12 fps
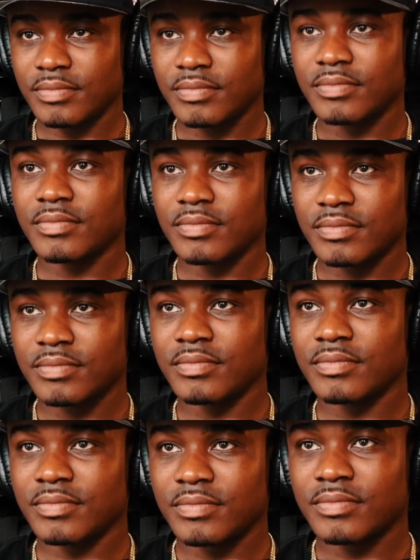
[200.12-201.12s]
When I spin, I be
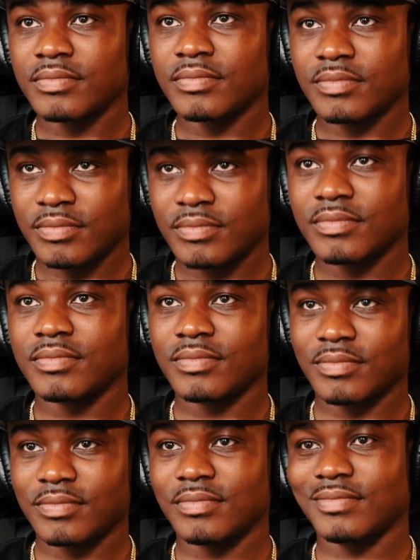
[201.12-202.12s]
screaming.
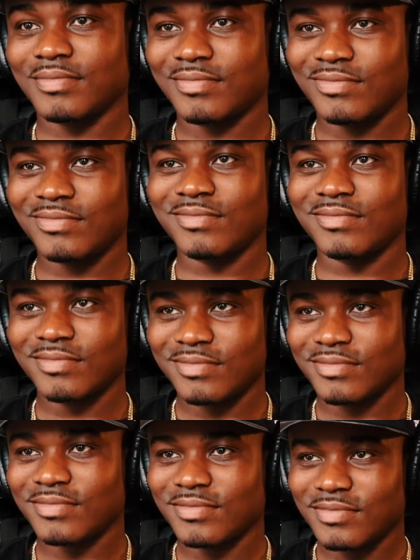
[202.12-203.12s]
Niggas duck
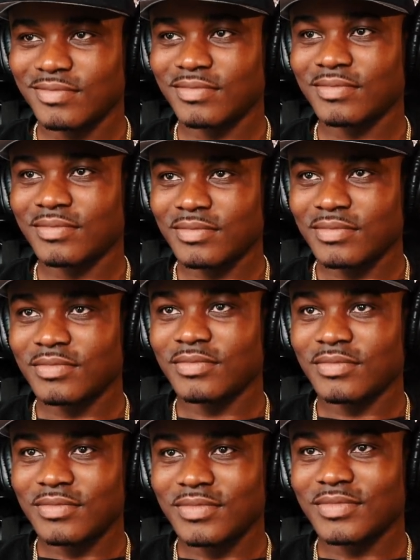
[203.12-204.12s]
when they hear that.
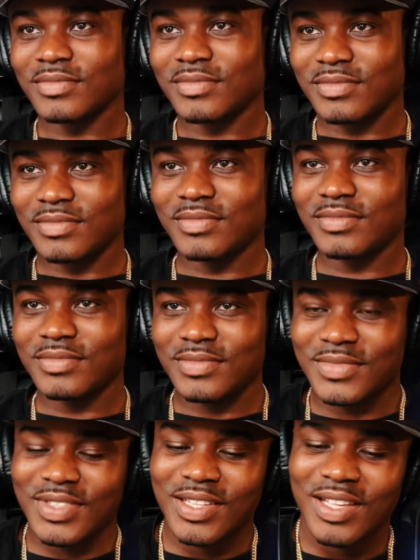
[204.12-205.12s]
Oh, wow, T niggas
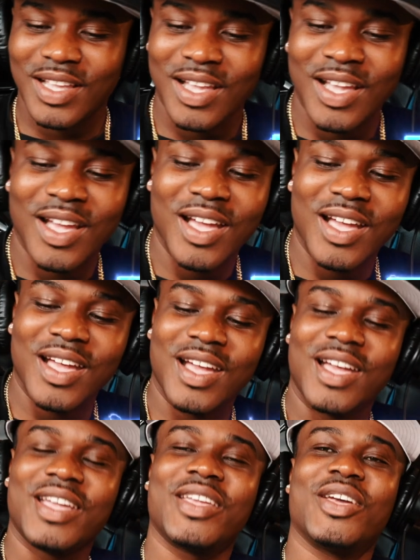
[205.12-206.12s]
fear that.
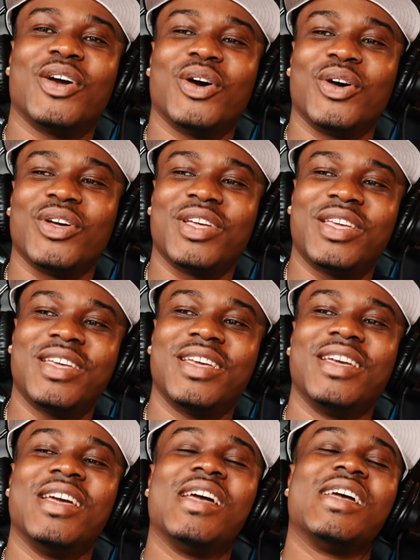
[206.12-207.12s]
Yo,
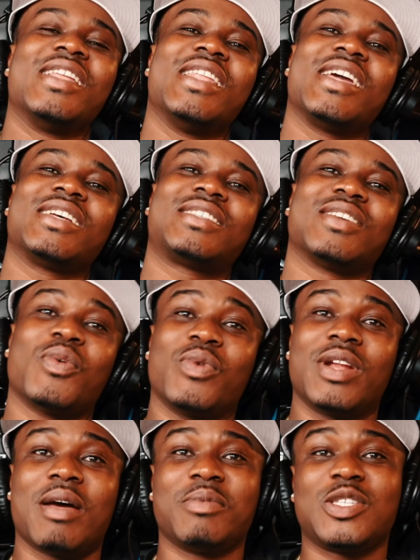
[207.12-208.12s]
nigga said
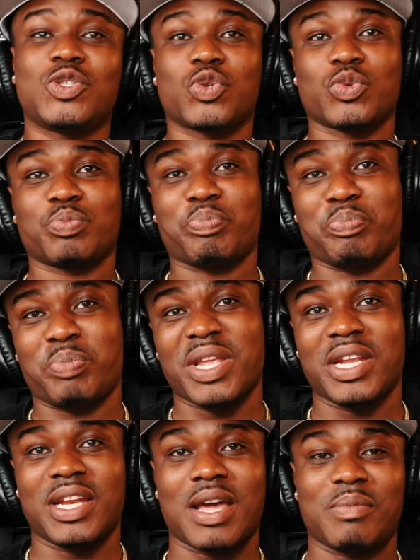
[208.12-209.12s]
when I be
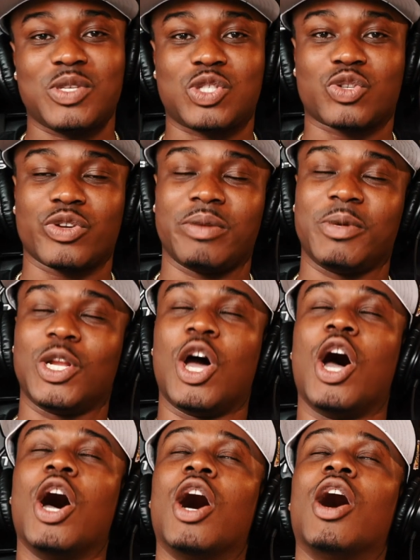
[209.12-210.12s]
spinning, I be screaming.
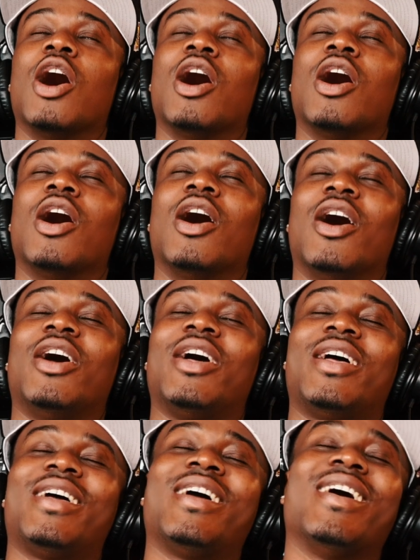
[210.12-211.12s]

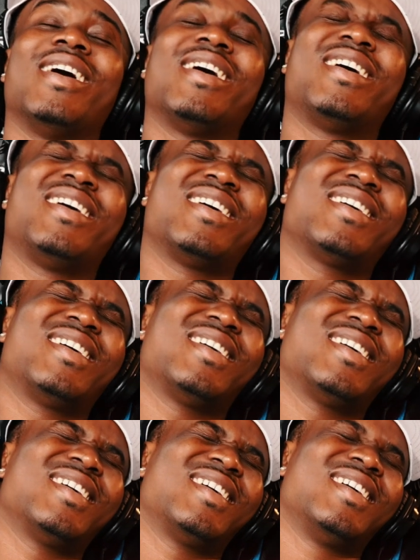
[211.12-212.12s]

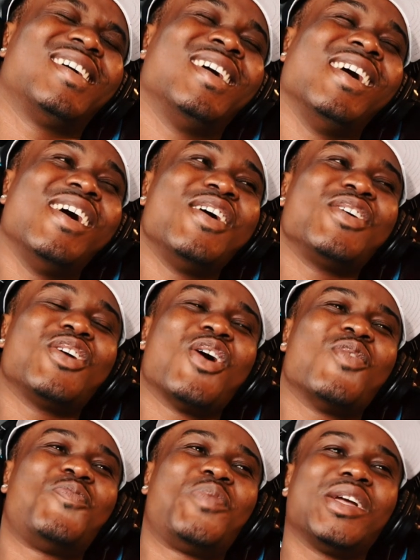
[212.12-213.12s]

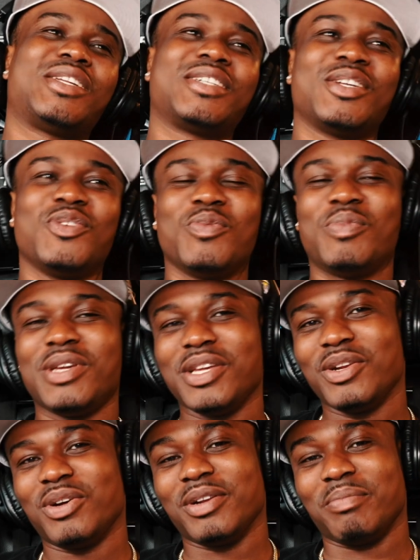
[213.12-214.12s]
Yo, picture you
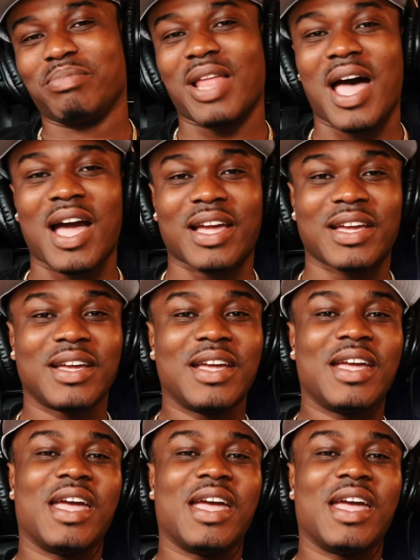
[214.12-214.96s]
being on a block.